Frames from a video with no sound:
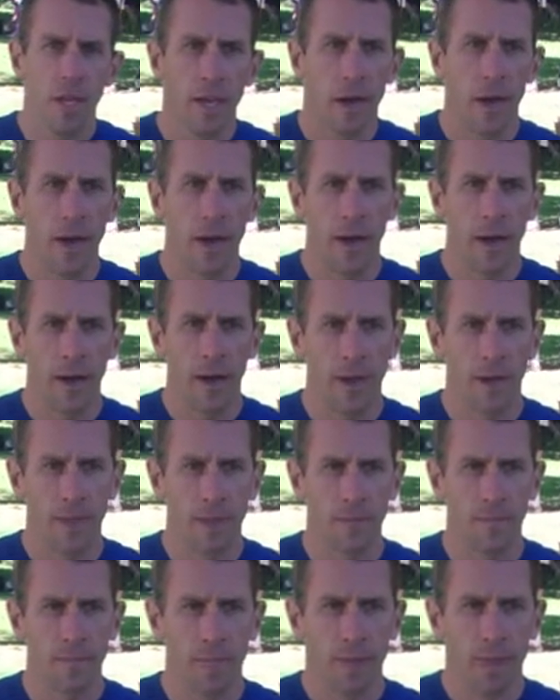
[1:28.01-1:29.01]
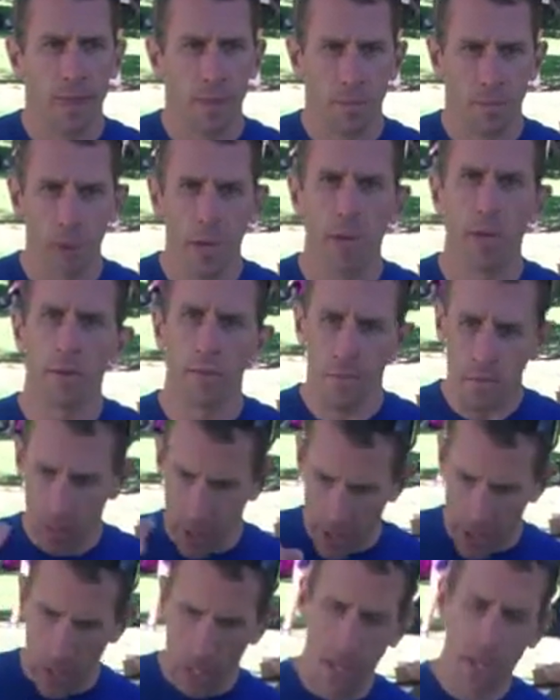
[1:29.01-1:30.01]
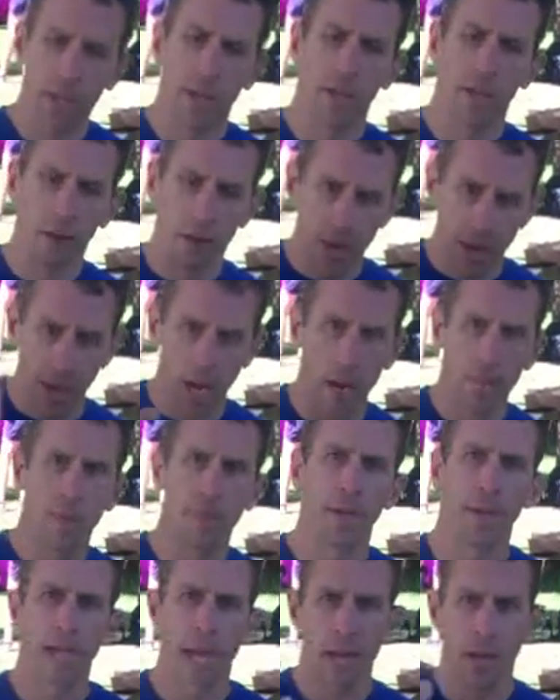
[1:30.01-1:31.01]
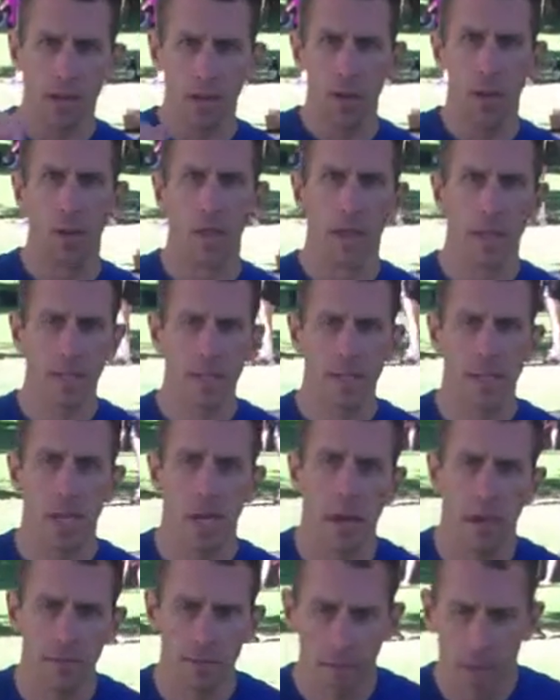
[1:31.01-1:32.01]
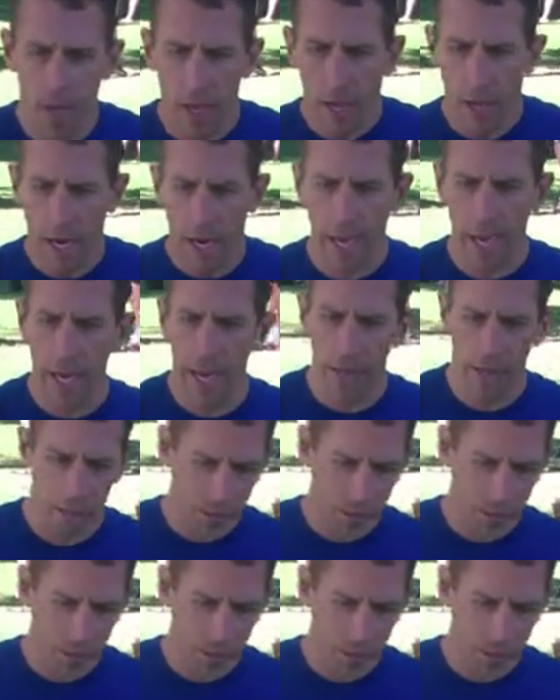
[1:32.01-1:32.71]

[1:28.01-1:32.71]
Um, pretty, pretty hilly up and down and all that stuff. And